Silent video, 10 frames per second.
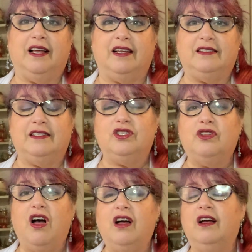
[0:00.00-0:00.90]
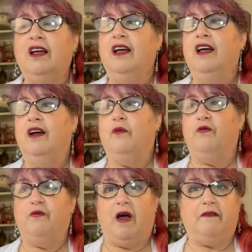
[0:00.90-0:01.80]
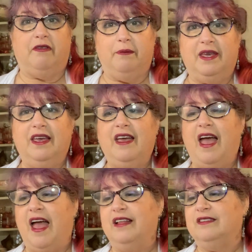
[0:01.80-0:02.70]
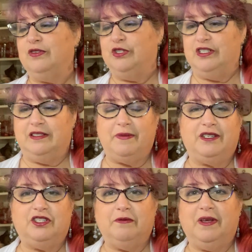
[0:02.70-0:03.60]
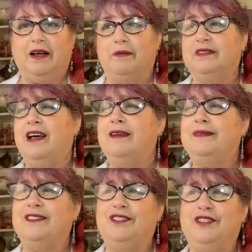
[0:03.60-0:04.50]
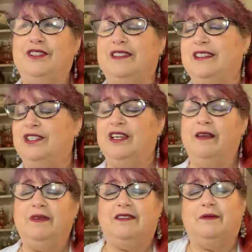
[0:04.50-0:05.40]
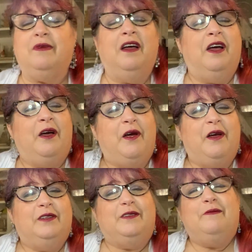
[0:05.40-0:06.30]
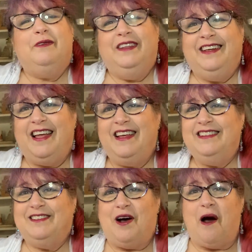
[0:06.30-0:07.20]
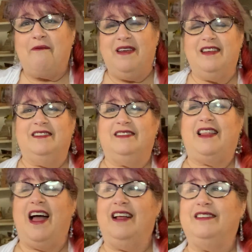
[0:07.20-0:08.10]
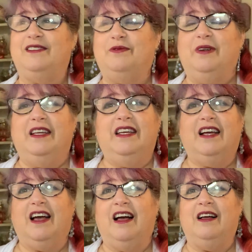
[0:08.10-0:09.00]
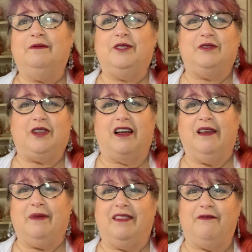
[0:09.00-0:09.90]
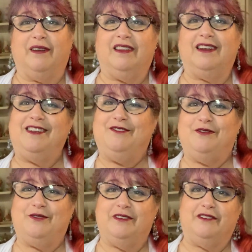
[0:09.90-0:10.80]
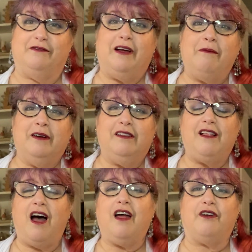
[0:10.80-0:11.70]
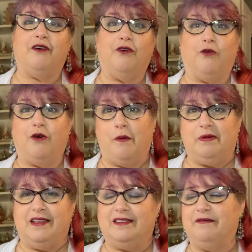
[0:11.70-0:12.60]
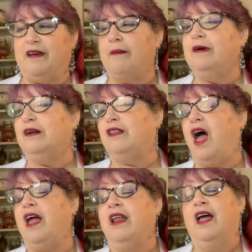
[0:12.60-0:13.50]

stitch along of the bee, and so she's mentioned me a couple times, and she gave me some really nice comments last week. She was talking about the fact that I use crystal fabric a lot, or opalescent fabric a lot.